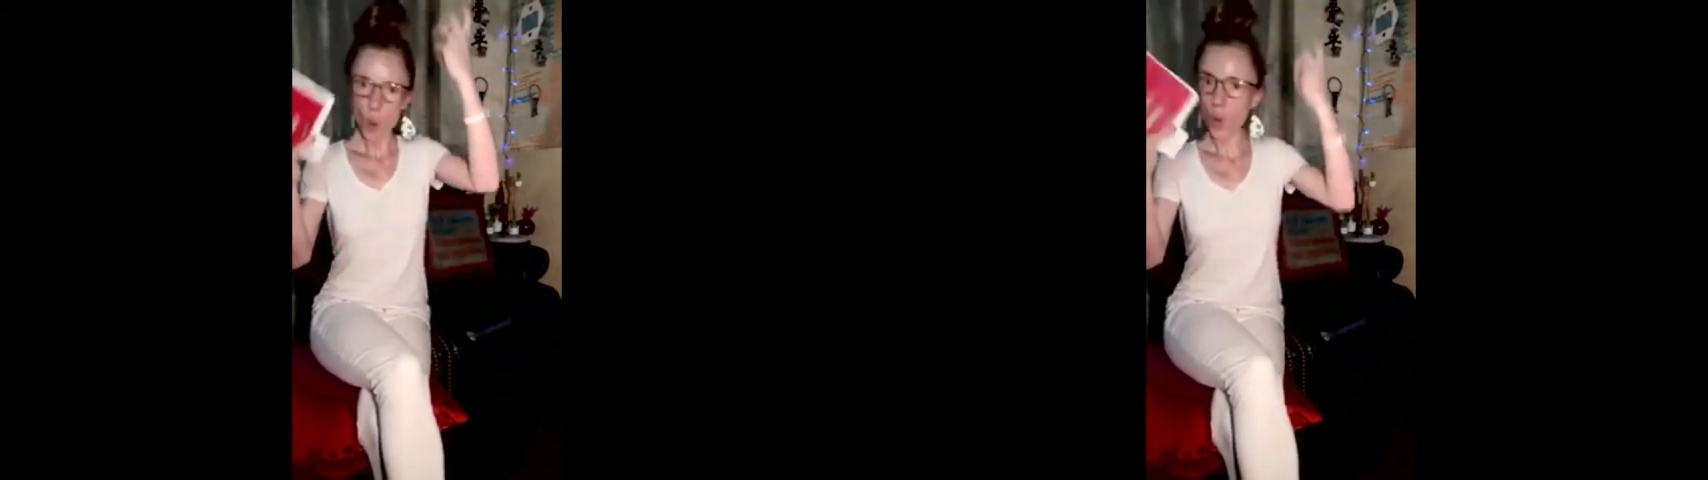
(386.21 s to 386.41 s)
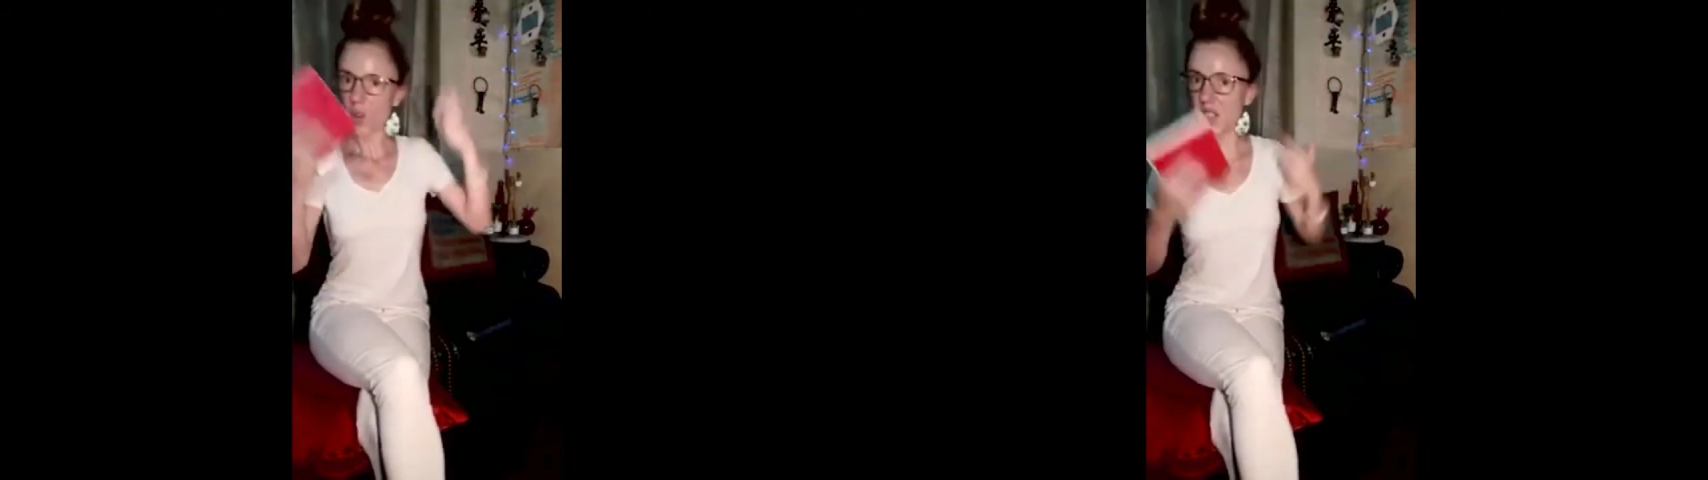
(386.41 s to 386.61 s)

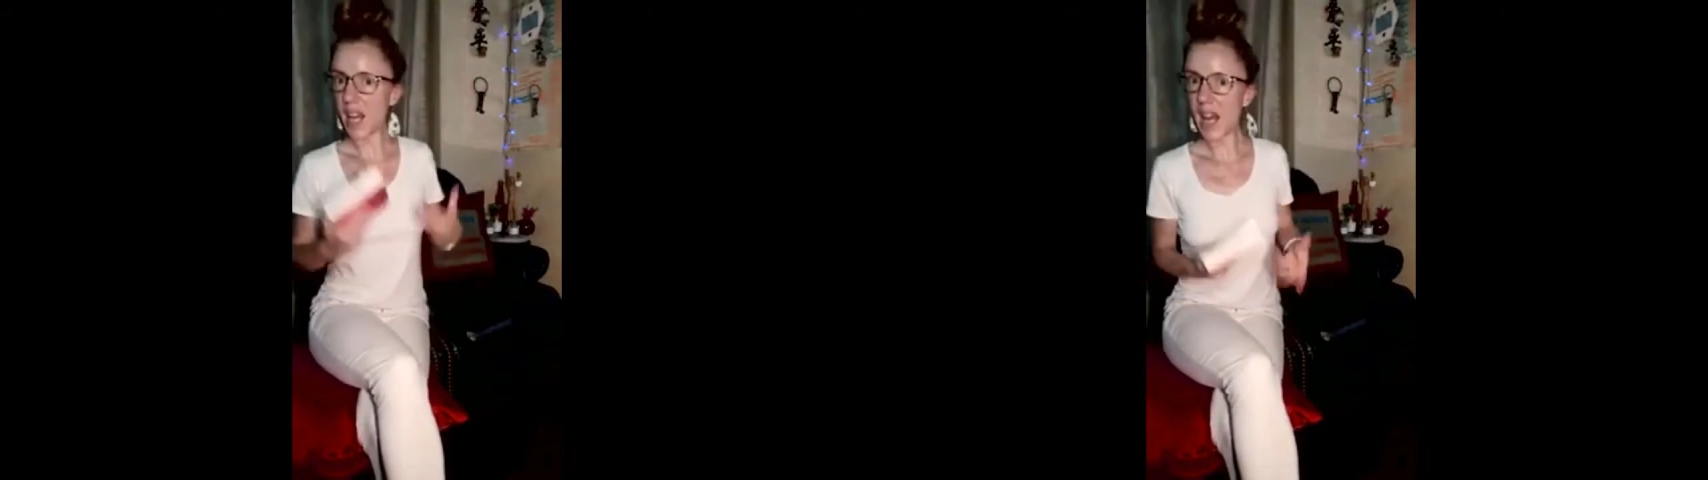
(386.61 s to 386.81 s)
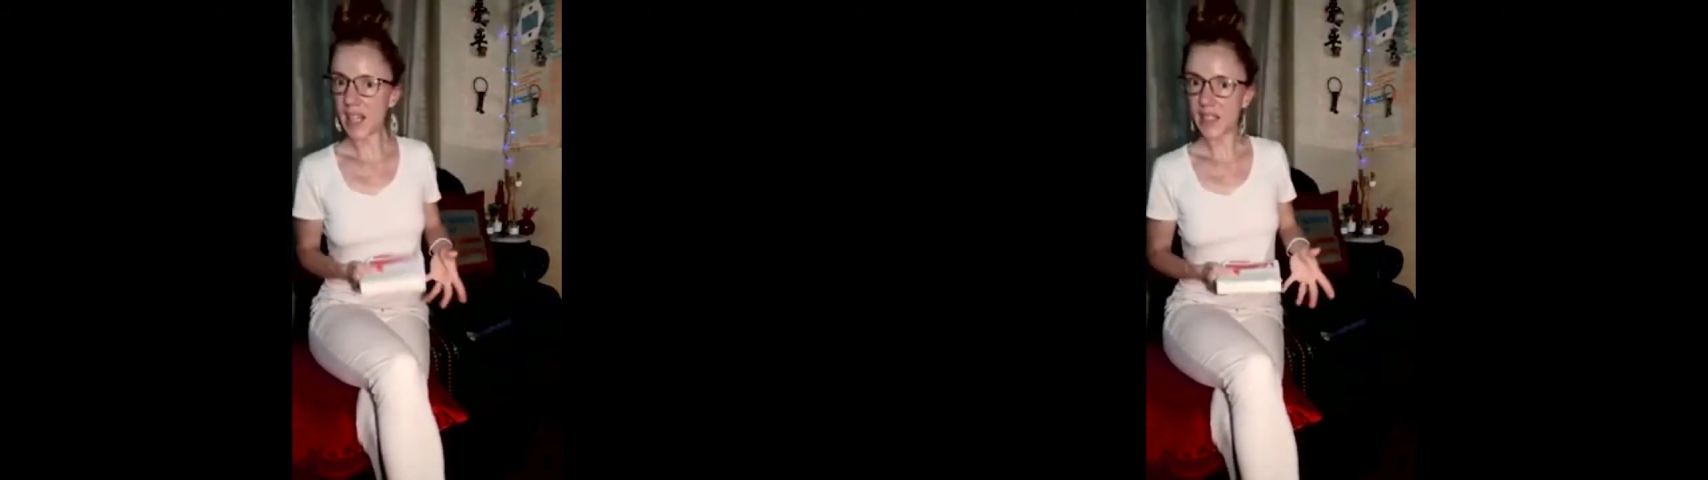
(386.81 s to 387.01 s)
or
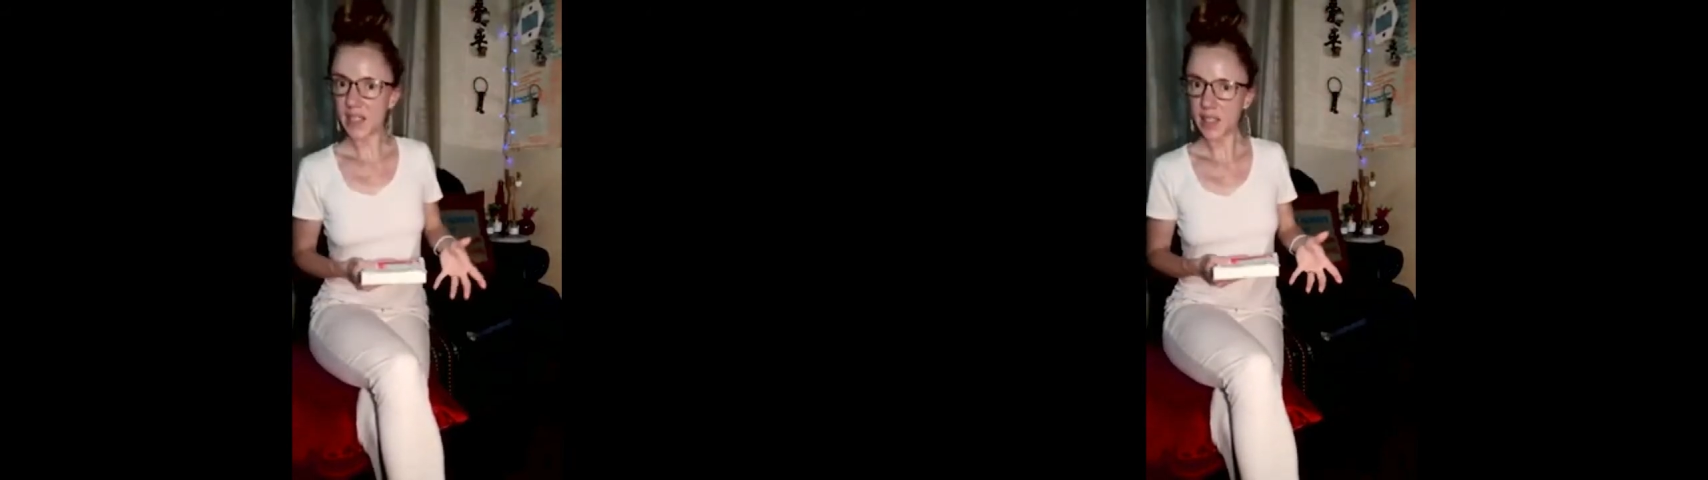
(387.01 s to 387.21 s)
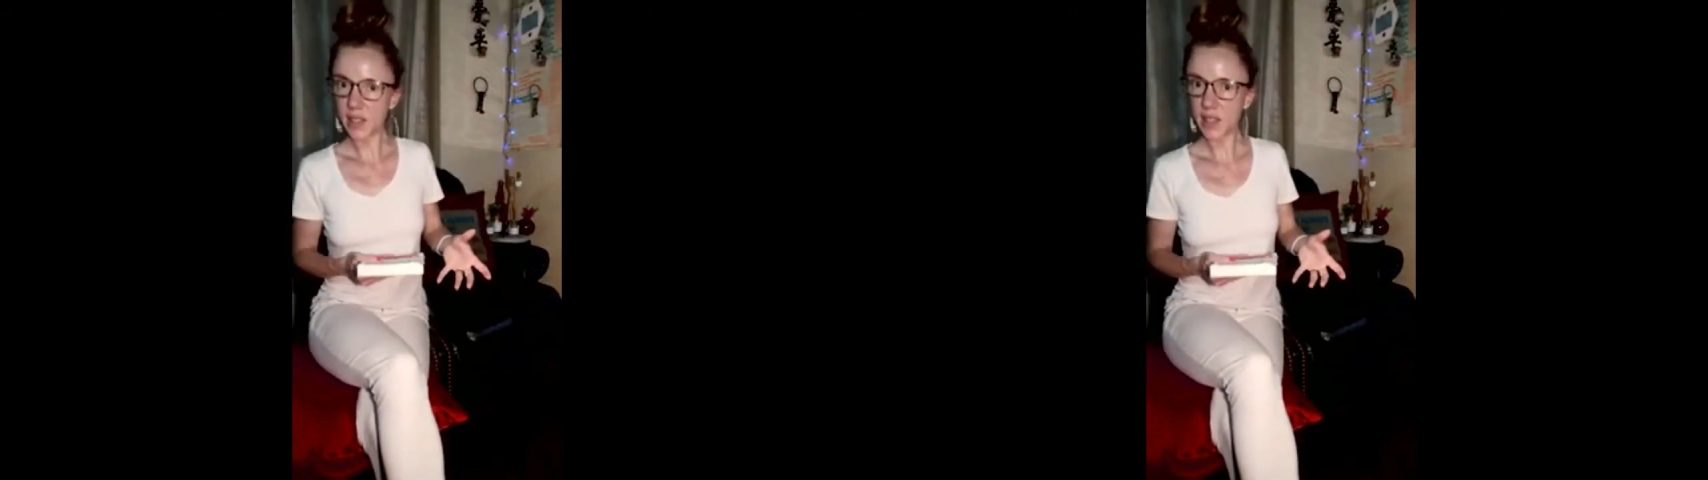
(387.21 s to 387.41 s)
not